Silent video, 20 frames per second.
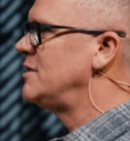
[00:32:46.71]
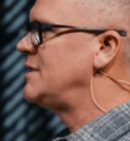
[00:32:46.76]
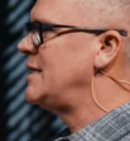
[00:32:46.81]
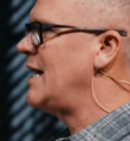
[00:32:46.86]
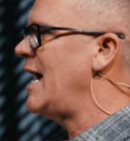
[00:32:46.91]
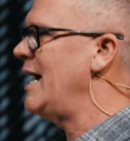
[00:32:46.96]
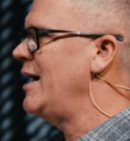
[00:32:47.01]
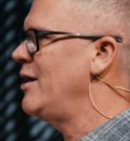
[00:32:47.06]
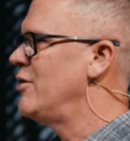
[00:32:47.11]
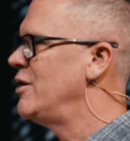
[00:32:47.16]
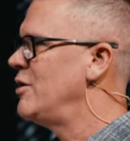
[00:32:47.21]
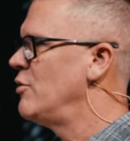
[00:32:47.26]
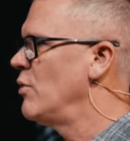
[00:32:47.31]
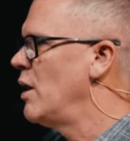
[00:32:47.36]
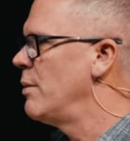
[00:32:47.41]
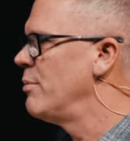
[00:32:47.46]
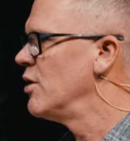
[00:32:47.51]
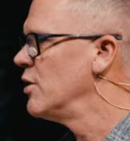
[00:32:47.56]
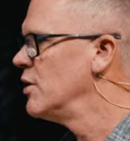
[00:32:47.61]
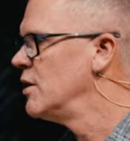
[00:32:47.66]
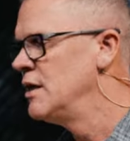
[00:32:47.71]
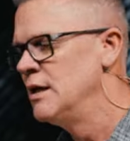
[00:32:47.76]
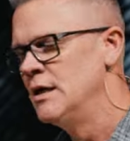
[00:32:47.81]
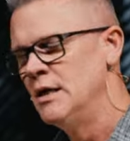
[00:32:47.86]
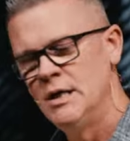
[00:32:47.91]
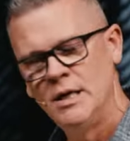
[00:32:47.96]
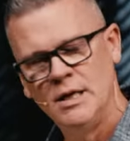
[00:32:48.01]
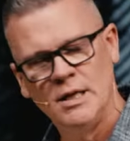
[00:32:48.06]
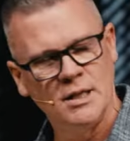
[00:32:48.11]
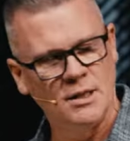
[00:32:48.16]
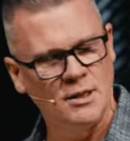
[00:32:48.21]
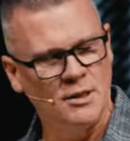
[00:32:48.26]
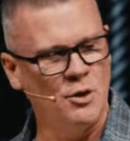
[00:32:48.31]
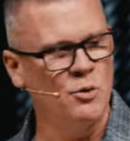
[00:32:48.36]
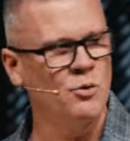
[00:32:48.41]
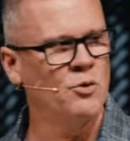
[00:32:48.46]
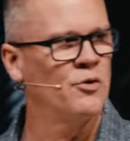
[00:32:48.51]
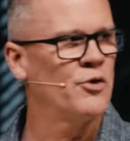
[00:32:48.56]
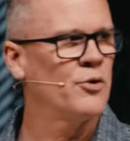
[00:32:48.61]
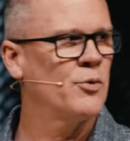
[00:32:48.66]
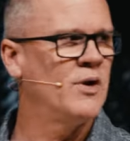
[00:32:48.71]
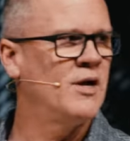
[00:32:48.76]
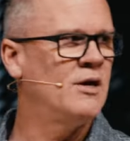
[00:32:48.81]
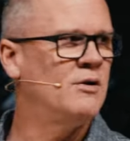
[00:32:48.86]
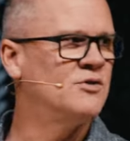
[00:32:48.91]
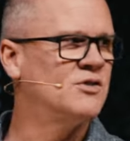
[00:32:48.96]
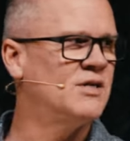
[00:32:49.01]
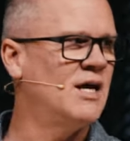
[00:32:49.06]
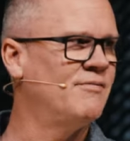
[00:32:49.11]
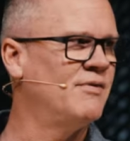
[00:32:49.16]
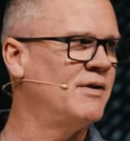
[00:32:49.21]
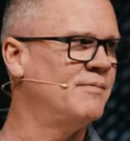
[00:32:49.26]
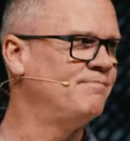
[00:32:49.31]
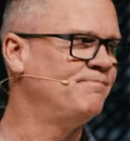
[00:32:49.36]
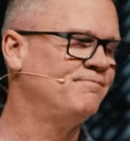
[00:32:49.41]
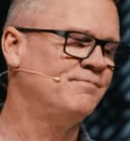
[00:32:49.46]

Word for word: Tire and Rubber, the local 307.